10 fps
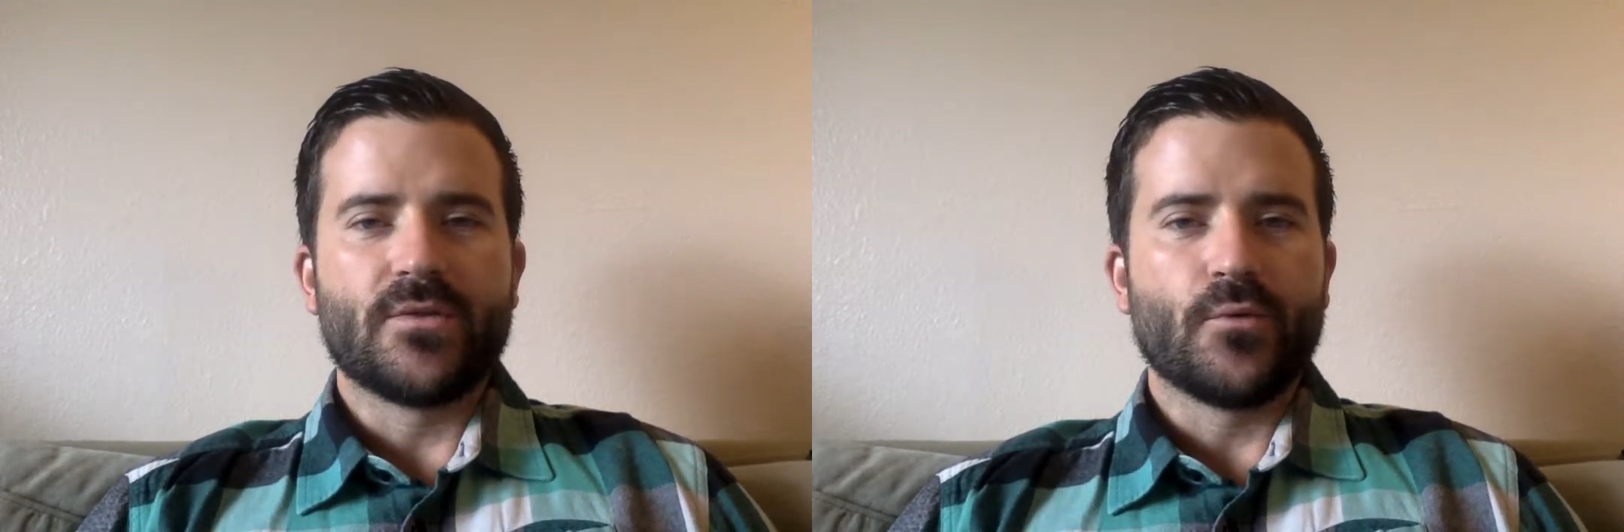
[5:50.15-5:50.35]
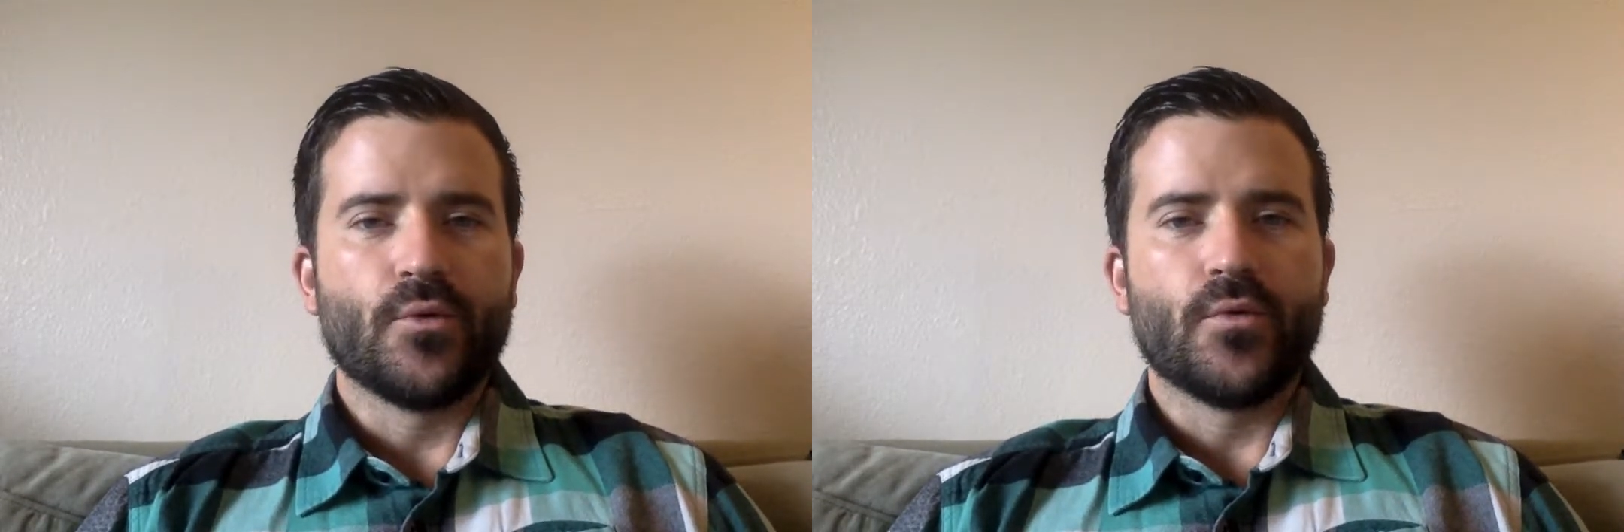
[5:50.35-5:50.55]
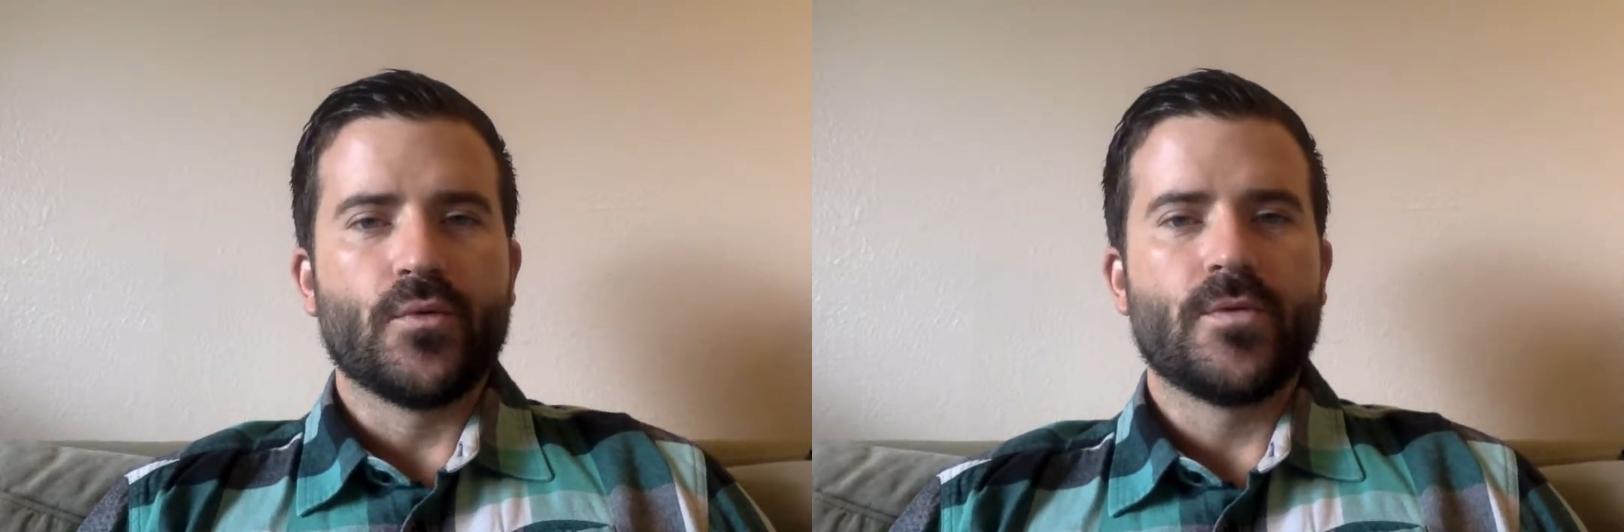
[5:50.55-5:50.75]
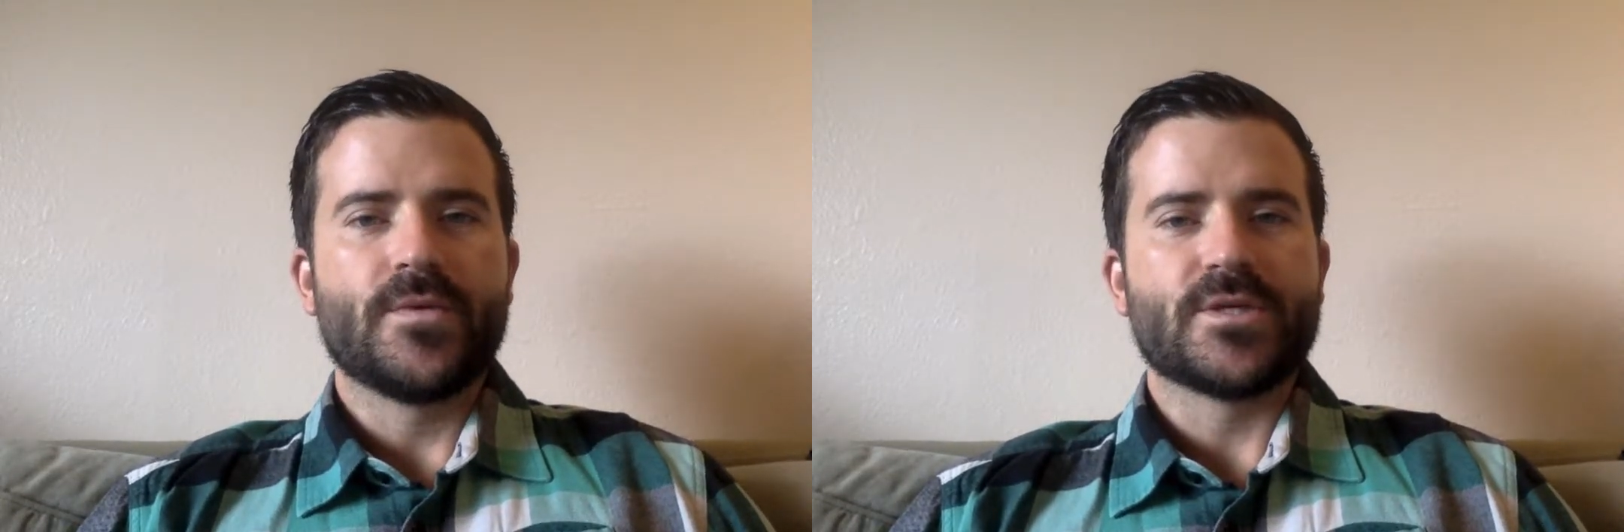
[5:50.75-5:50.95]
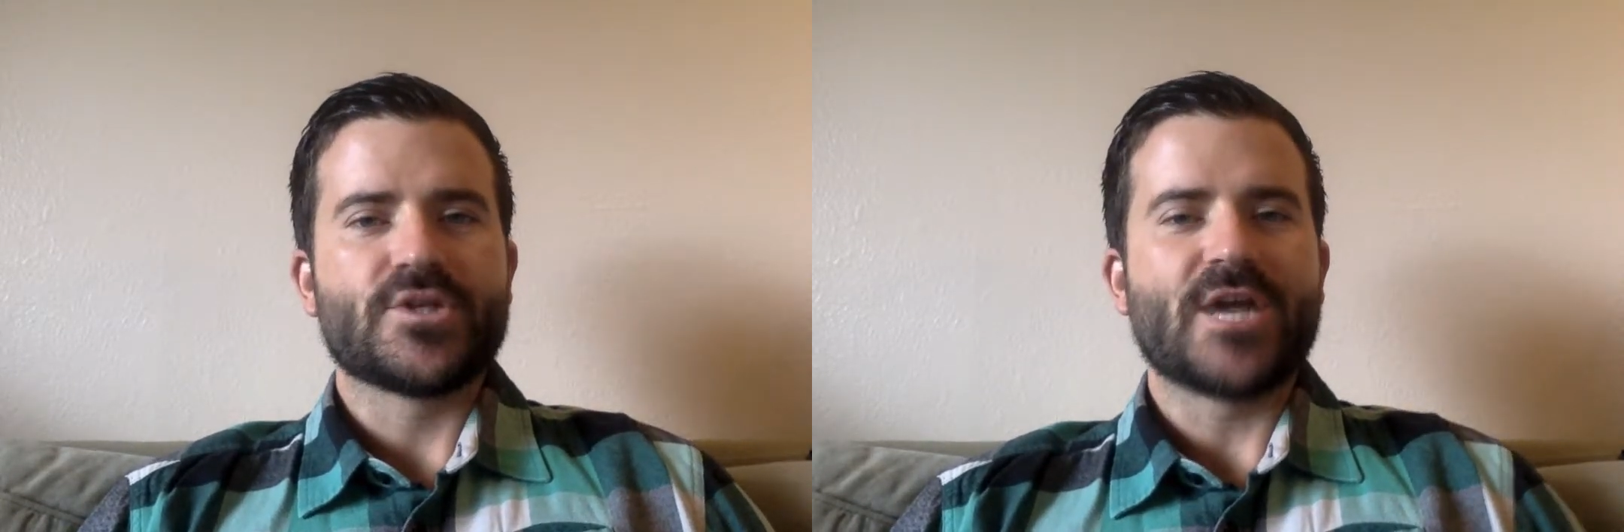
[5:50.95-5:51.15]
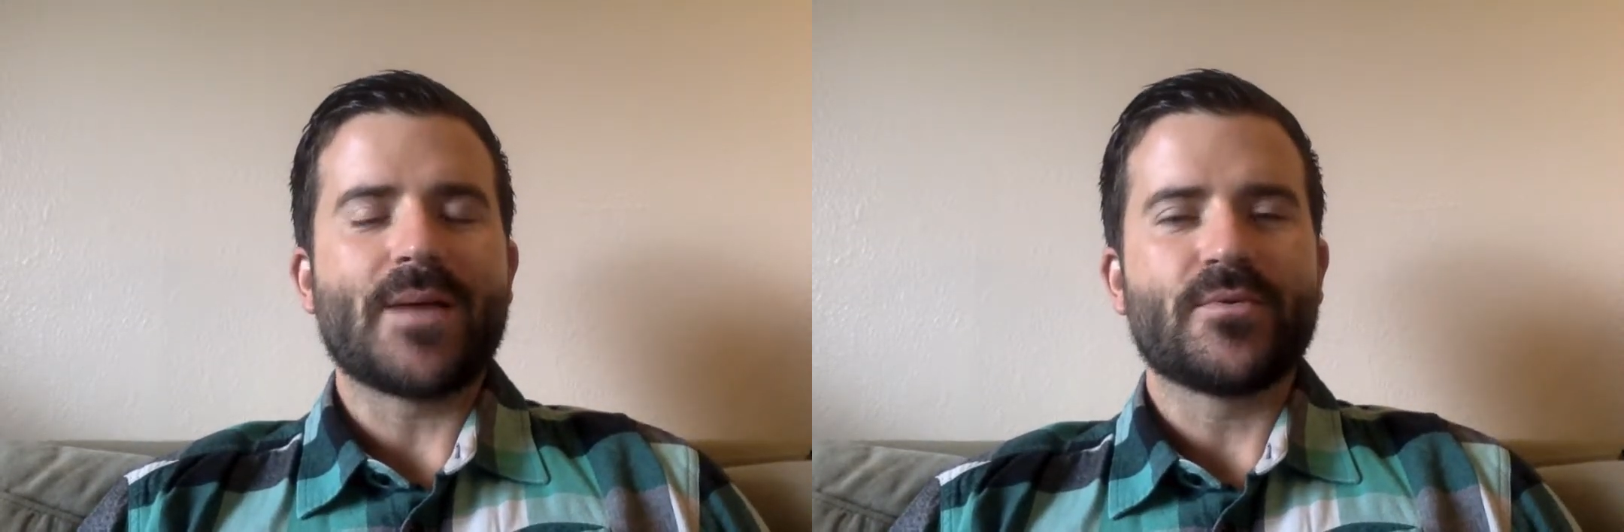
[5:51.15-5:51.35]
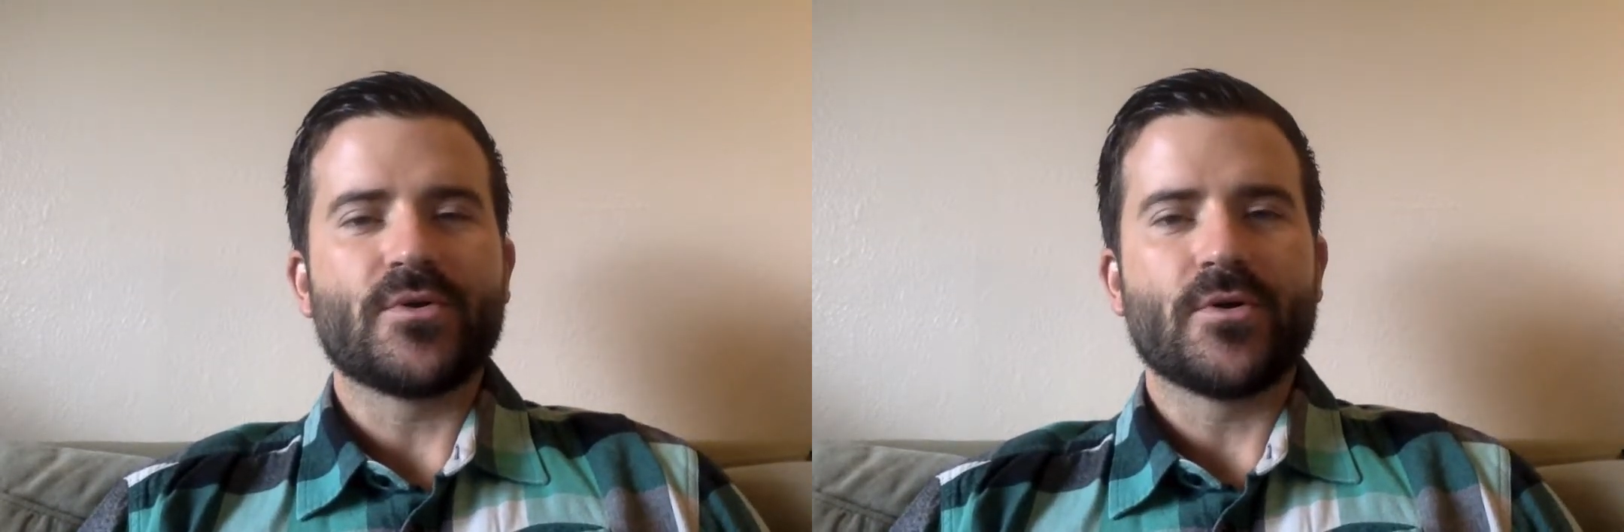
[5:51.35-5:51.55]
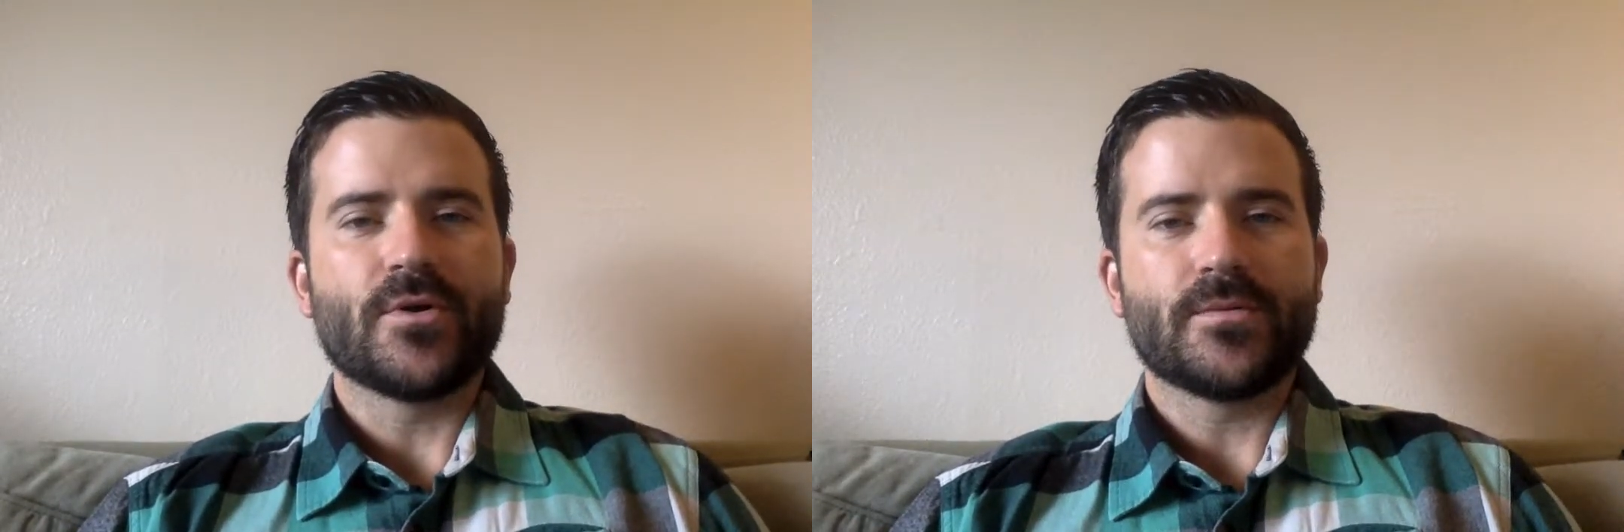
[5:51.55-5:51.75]
through this
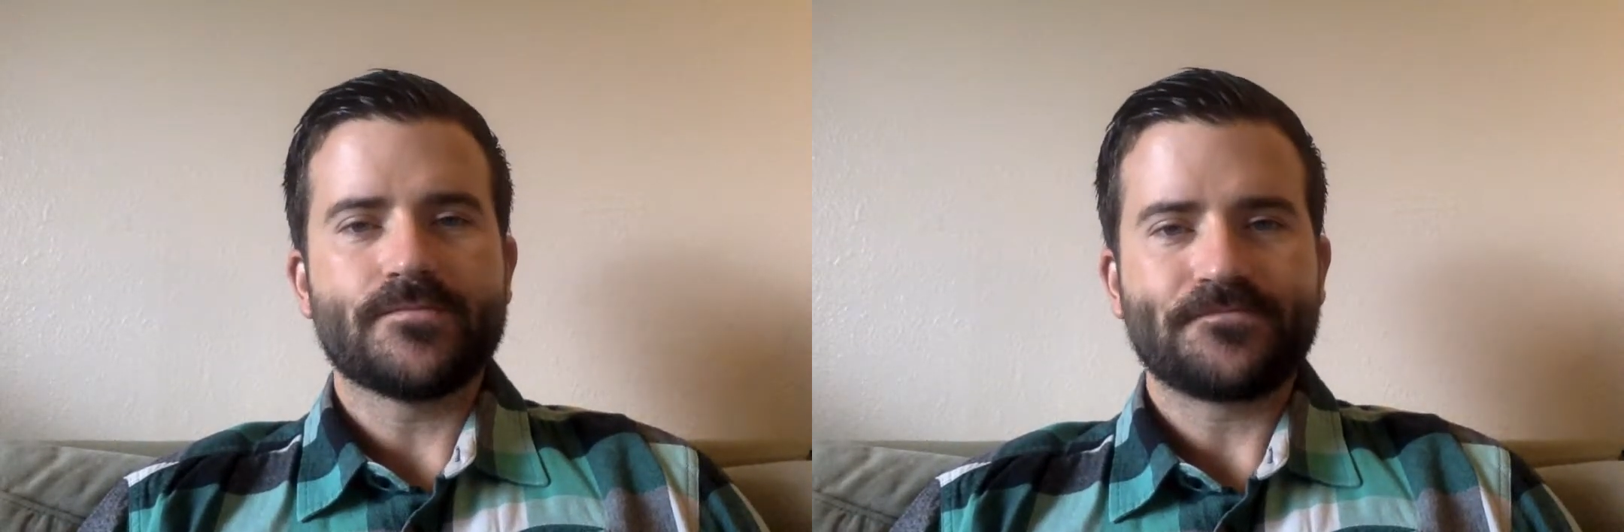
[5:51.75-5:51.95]
chapter